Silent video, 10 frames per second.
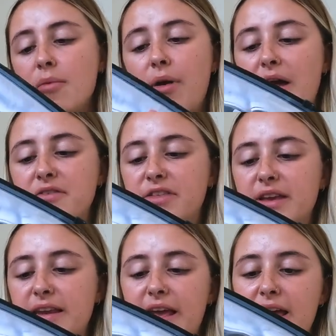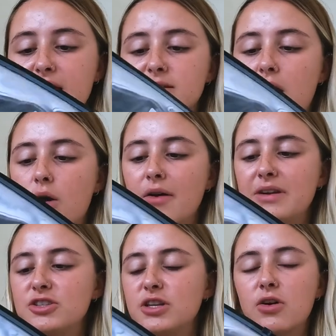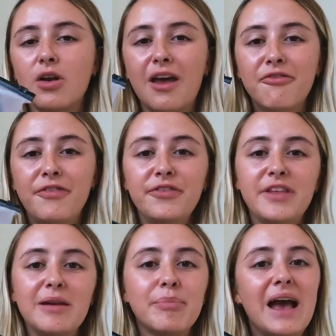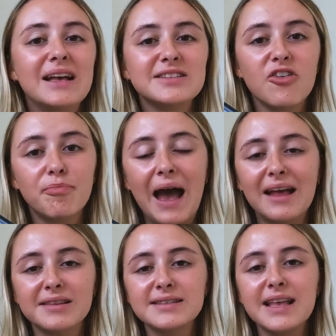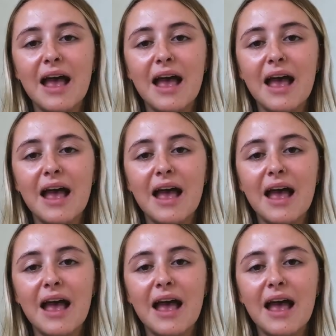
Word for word: put everything in here. So I've literally got like 15 pairs of pants,